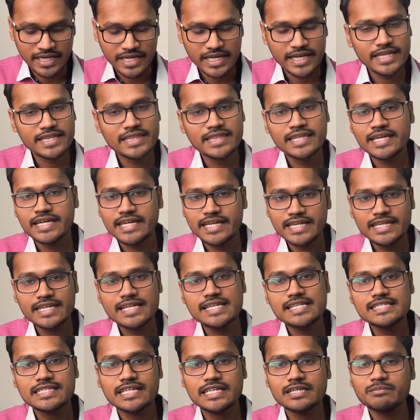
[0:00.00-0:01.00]
In the
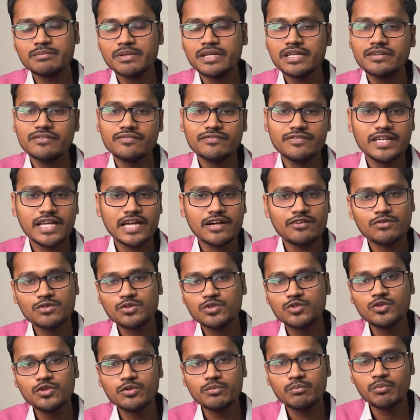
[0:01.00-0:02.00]
inner segment, we have
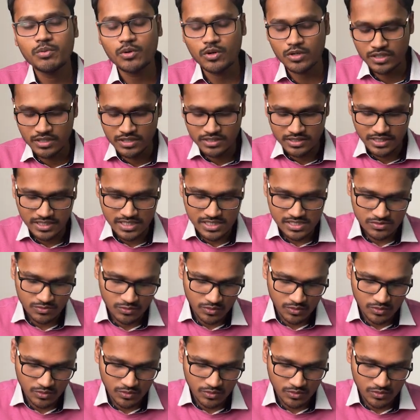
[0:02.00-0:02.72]
two important things.